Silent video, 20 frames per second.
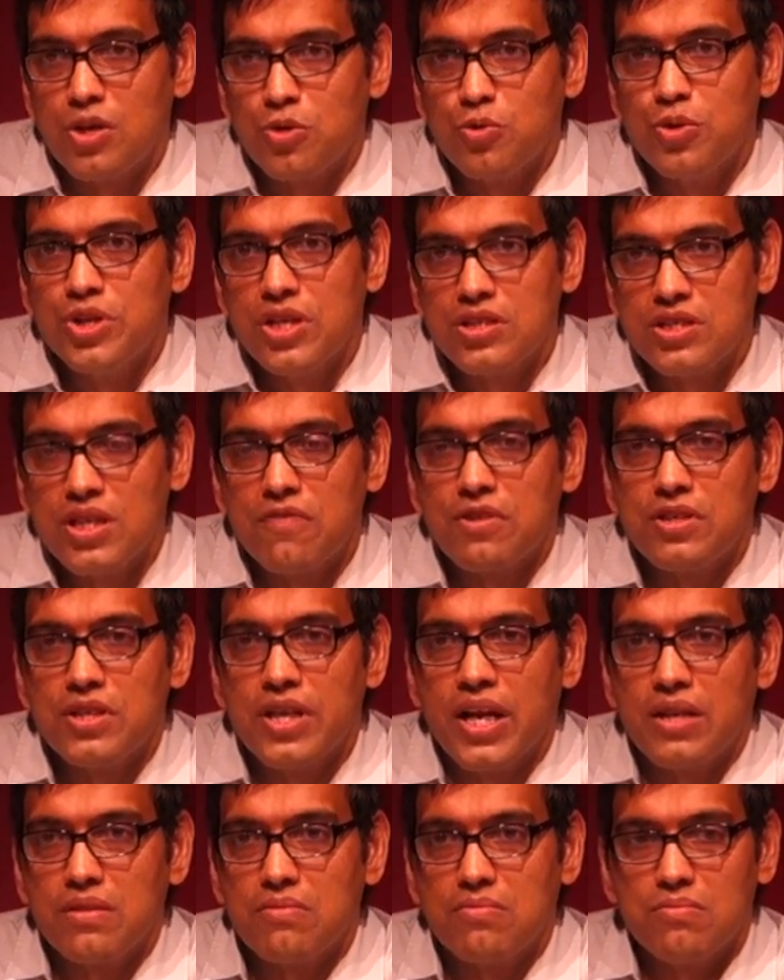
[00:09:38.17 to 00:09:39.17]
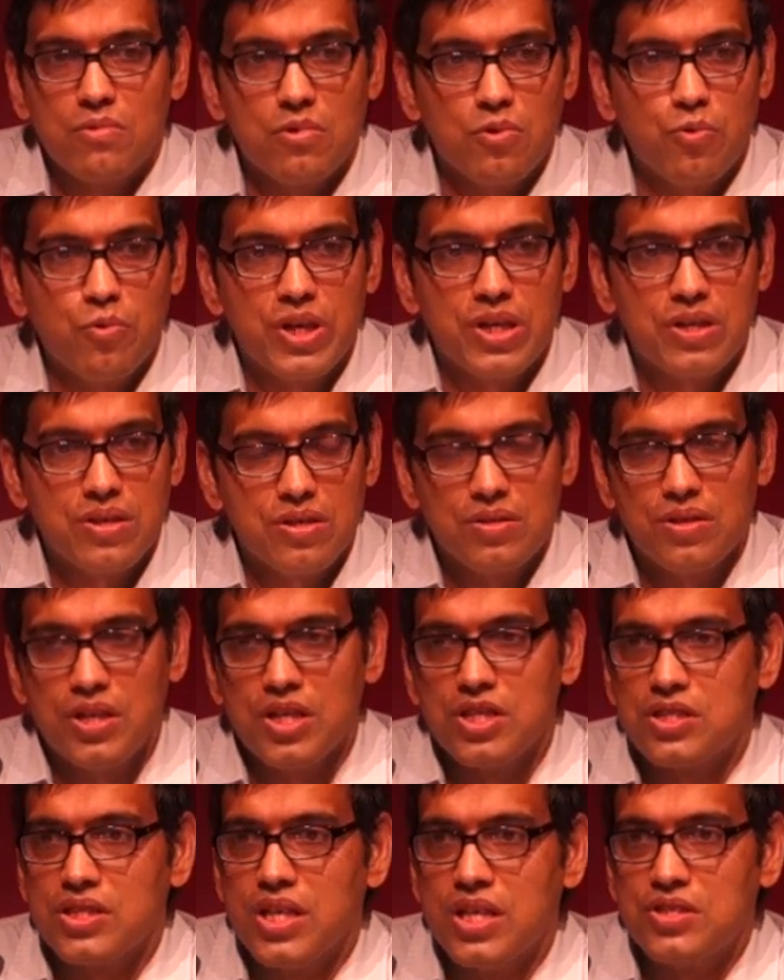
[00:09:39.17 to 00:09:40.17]
2 years after that, quit
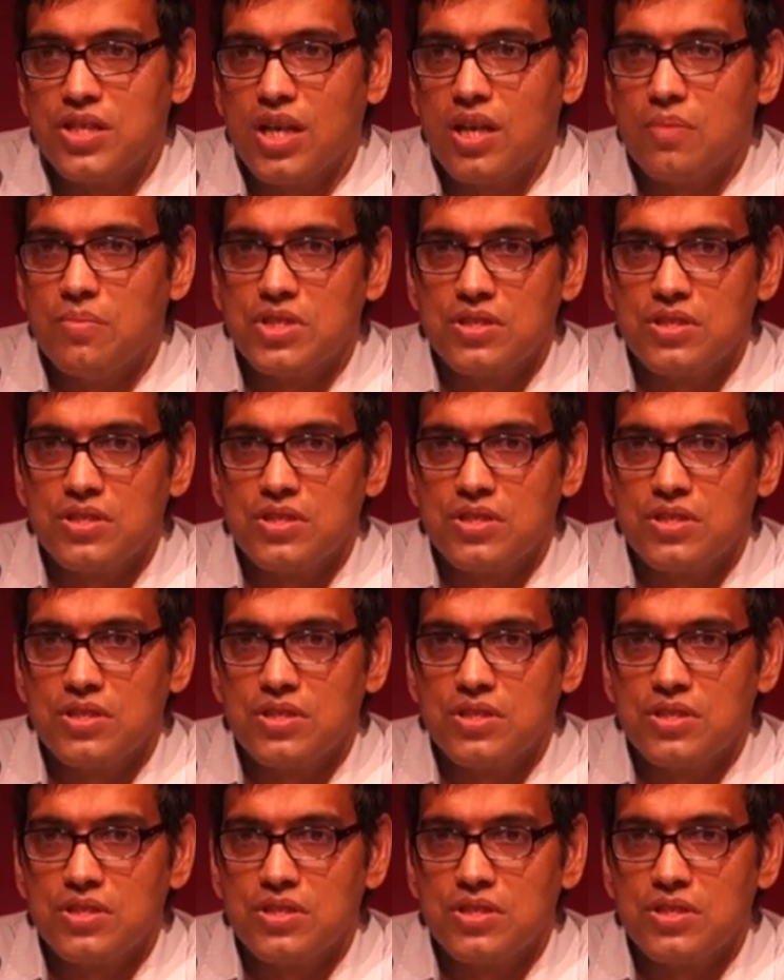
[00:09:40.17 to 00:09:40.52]
his HR